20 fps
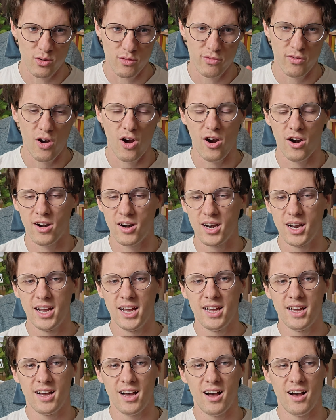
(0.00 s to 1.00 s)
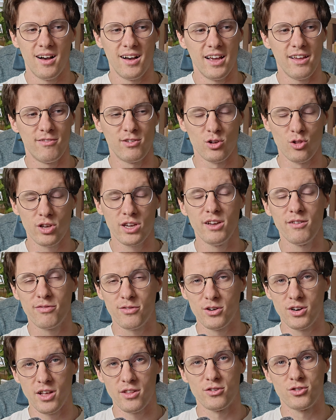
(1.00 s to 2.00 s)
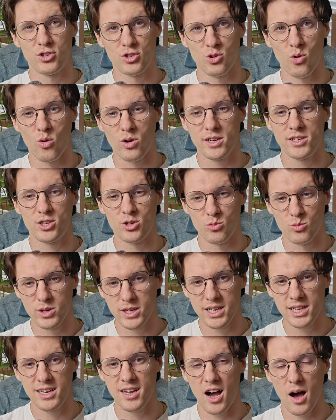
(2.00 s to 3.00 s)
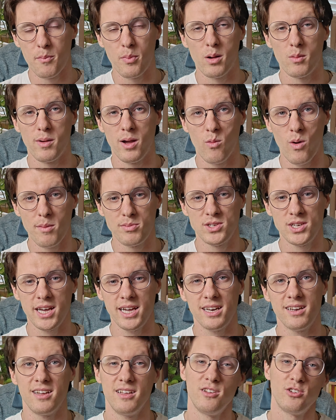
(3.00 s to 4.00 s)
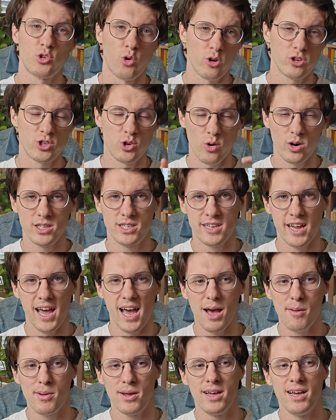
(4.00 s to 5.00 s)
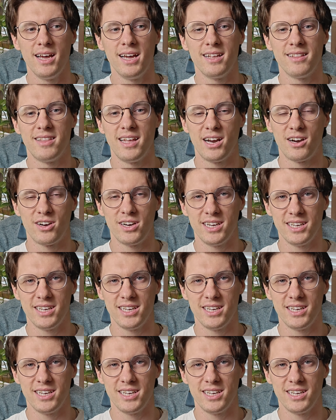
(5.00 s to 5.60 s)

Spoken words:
so far. If you're looking for another story to read, up on my website, in the short stories tab, there